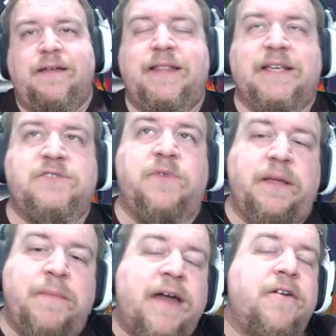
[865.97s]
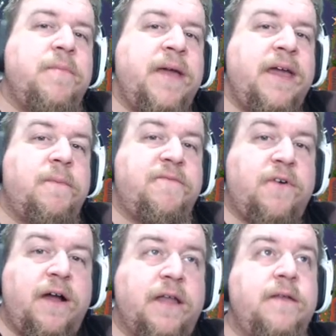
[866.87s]
it doesn't really matter to me up
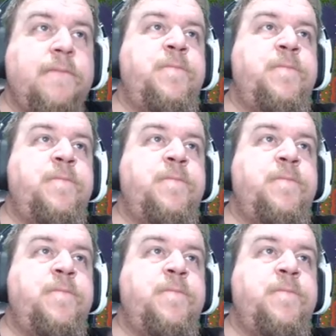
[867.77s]
front,